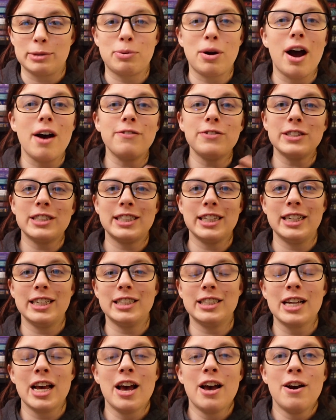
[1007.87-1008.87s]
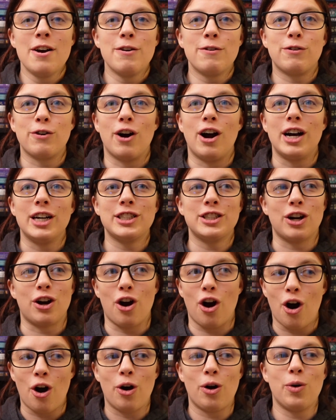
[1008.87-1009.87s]
Prophecies for us
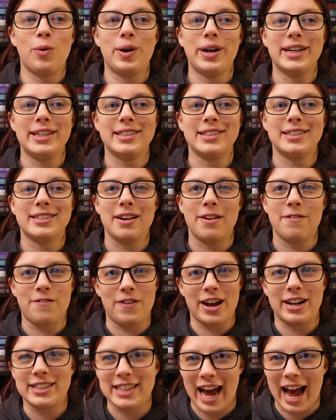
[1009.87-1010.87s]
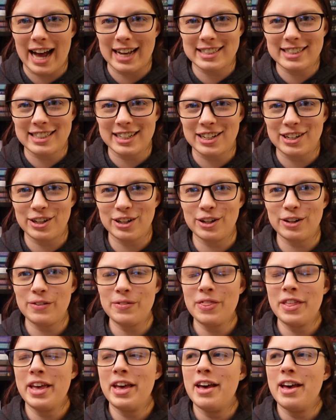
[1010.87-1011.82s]
are always fantastical